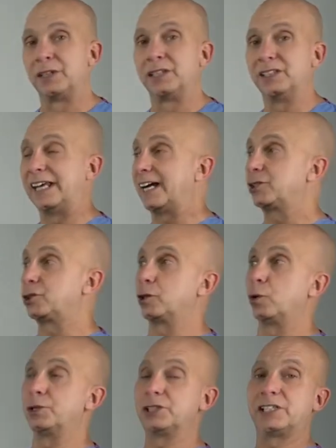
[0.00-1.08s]
Next, you're
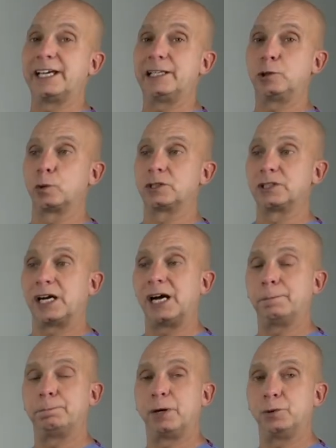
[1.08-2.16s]
going to take your
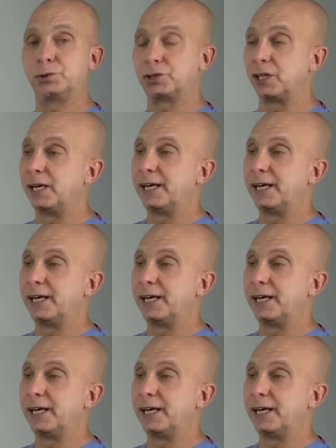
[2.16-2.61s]
top post,